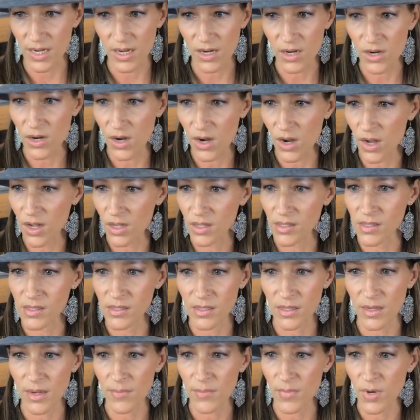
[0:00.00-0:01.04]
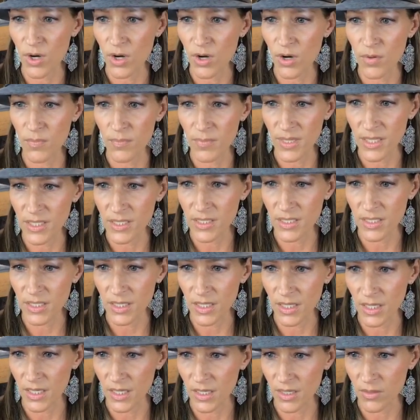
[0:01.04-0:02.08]
alcoholism,
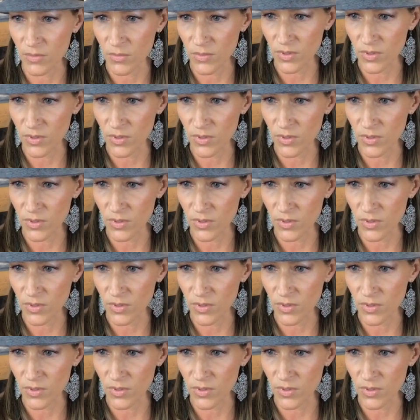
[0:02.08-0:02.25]
obesity.